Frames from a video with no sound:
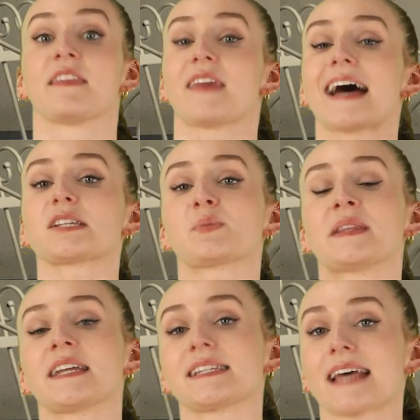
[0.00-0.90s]
That's
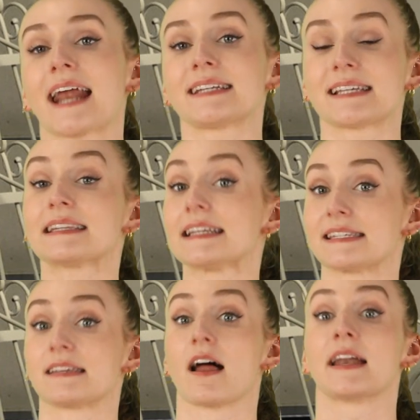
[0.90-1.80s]
when they decided to
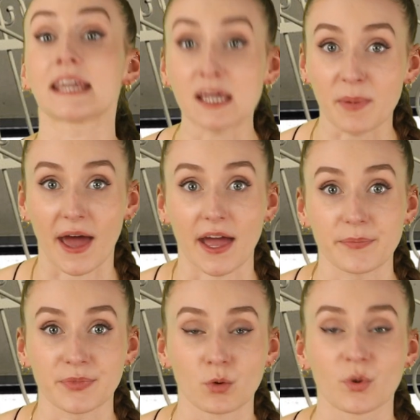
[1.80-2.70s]
list it on
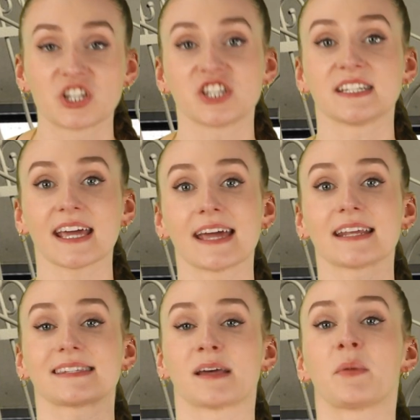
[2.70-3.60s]
eBay. When she
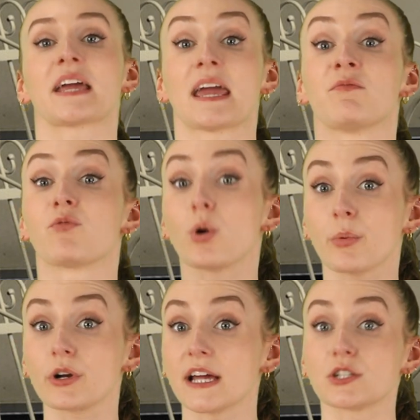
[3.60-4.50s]
did, someone came
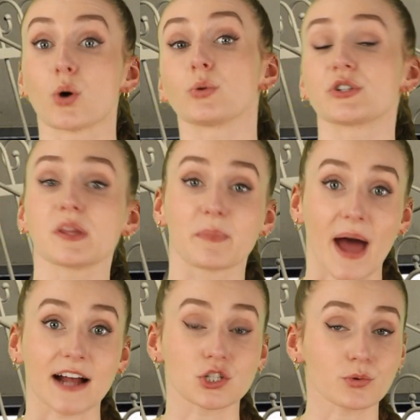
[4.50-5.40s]
forward and told her the
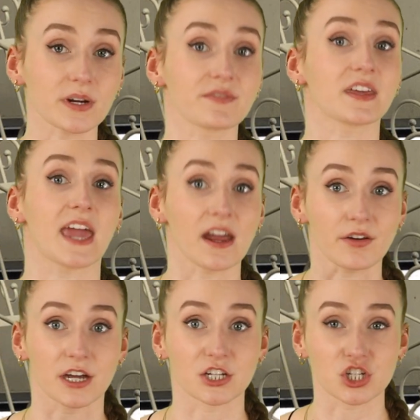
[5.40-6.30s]
backstory of the
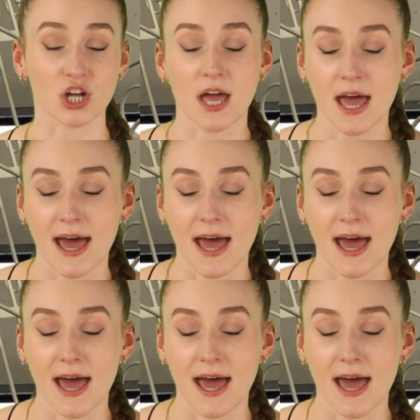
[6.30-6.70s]
carriage.